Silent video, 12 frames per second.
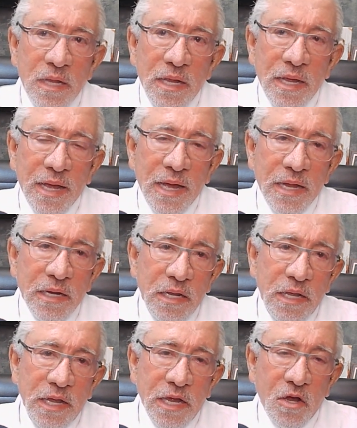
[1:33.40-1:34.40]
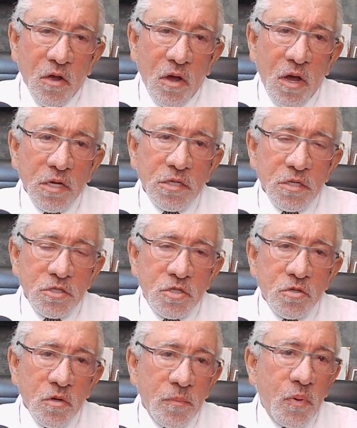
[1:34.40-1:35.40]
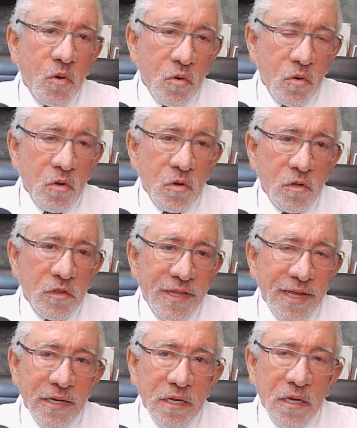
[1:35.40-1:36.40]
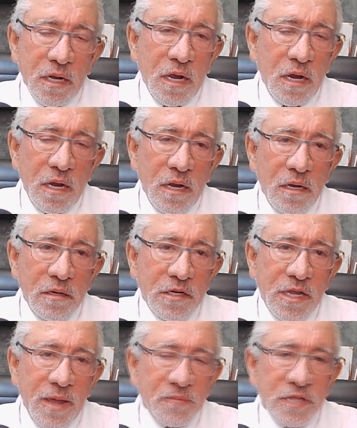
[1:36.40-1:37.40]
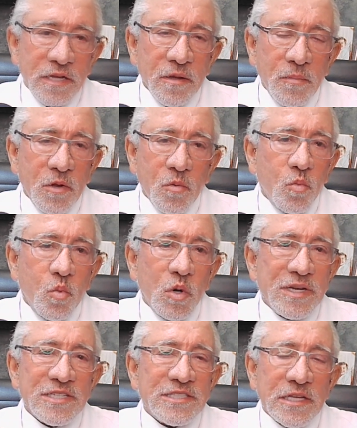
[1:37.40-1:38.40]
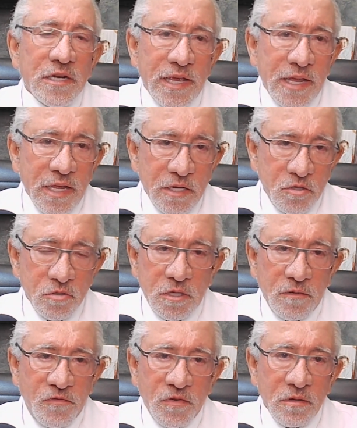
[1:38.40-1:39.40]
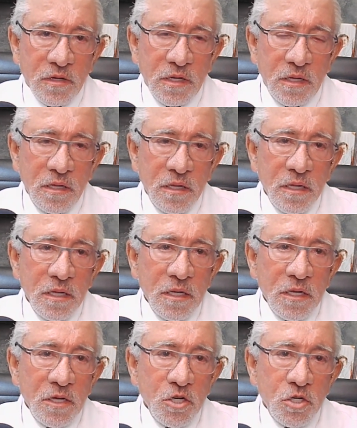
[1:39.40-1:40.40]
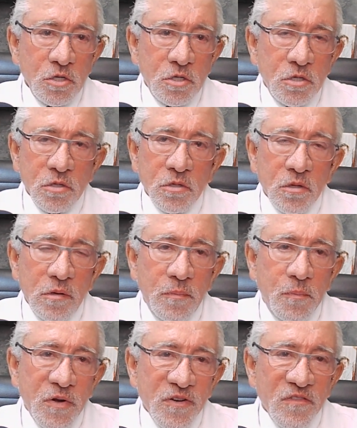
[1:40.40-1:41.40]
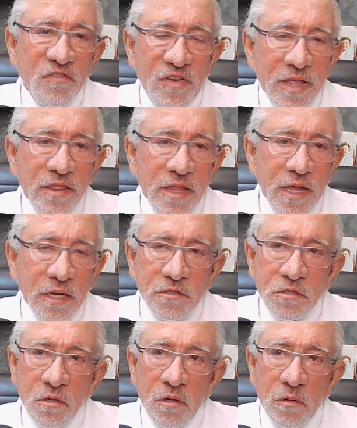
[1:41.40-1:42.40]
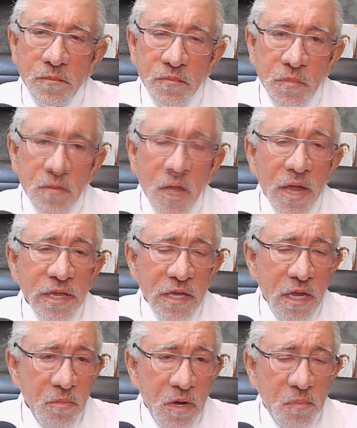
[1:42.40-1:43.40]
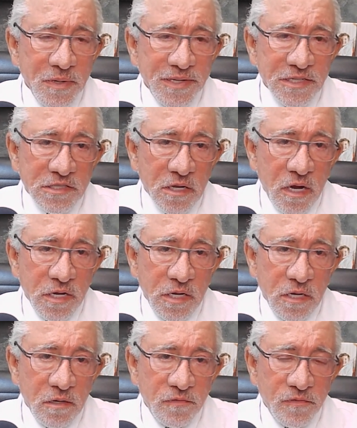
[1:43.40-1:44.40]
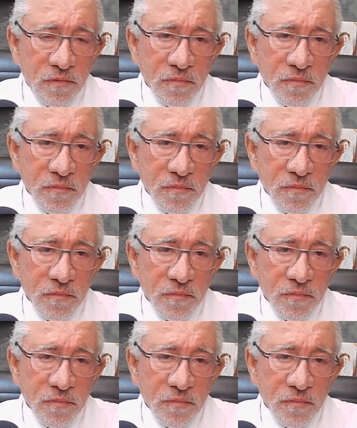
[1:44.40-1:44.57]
And it got to a point that I kept thinking about what is that I can do differently to prevent that. So I came up with this idea of